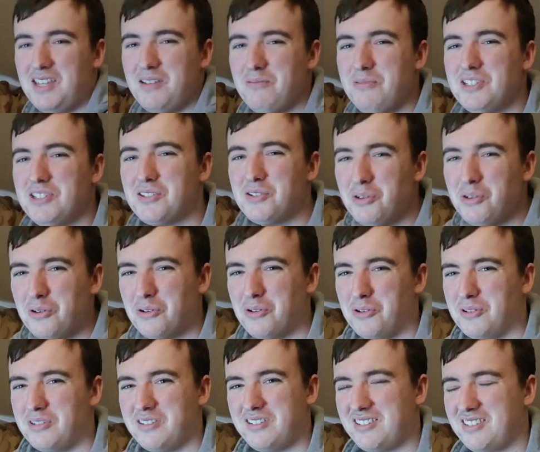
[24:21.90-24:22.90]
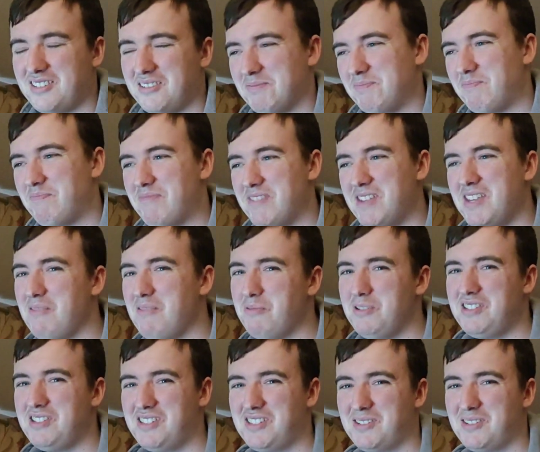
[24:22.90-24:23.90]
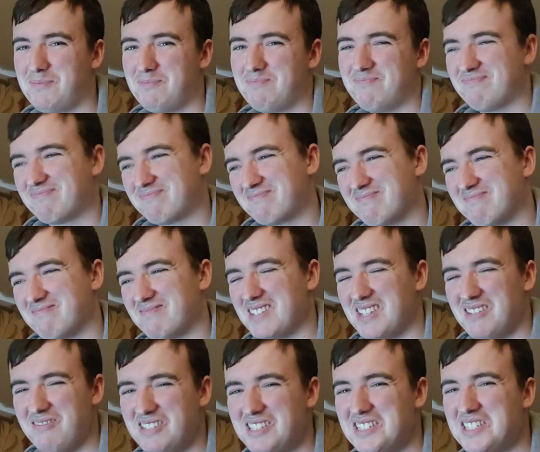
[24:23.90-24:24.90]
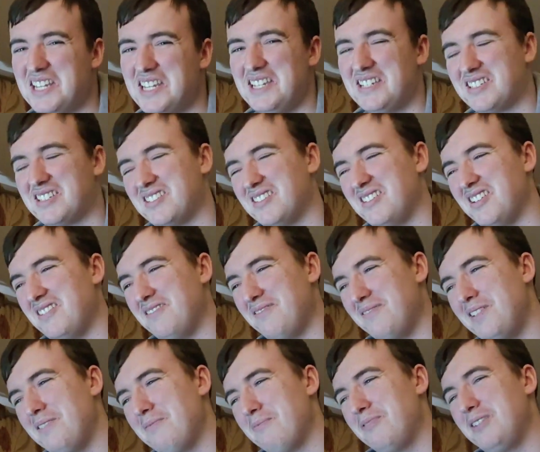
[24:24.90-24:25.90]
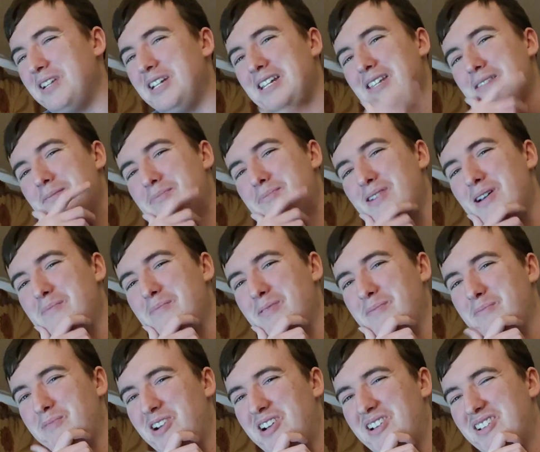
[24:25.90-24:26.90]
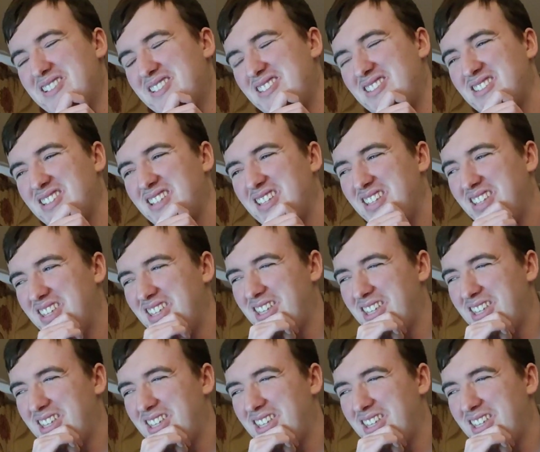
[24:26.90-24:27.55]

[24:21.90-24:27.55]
it was good. It was decent. I felt really the problem was